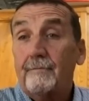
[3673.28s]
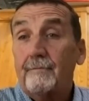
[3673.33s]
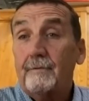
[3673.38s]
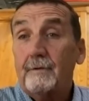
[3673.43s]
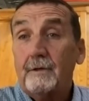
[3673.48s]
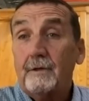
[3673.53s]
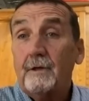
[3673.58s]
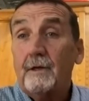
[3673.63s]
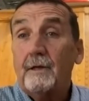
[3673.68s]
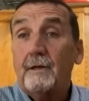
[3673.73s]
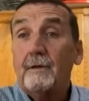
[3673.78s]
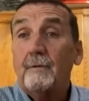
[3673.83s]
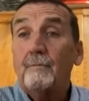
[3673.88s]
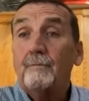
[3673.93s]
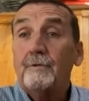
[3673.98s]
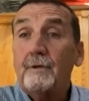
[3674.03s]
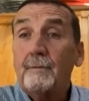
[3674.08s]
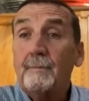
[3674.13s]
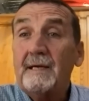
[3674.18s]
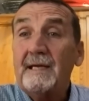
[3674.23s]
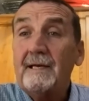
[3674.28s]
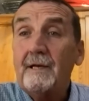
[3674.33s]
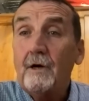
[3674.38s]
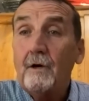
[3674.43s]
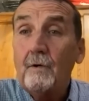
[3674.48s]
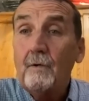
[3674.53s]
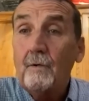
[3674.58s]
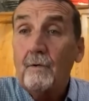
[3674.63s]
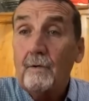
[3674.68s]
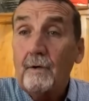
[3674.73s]
you know to be
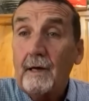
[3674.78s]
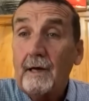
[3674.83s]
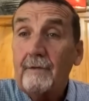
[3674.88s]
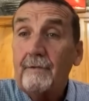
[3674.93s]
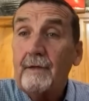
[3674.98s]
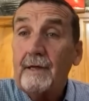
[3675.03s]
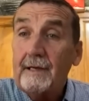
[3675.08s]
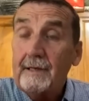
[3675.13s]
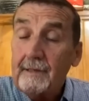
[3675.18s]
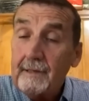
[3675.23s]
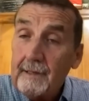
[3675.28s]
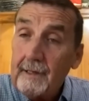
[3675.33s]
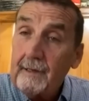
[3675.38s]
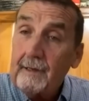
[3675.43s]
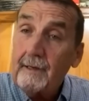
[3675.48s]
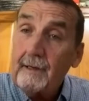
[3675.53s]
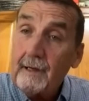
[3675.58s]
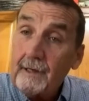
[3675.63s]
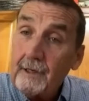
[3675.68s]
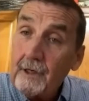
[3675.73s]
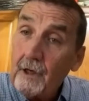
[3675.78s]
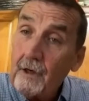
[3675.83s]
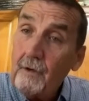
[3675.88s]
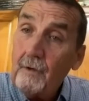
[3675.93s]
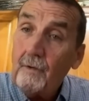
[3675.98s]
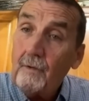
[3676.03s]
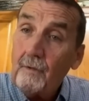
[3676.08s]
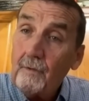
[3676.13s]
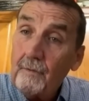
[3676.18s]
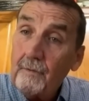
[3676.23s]
known i think they i
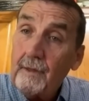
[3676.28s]
know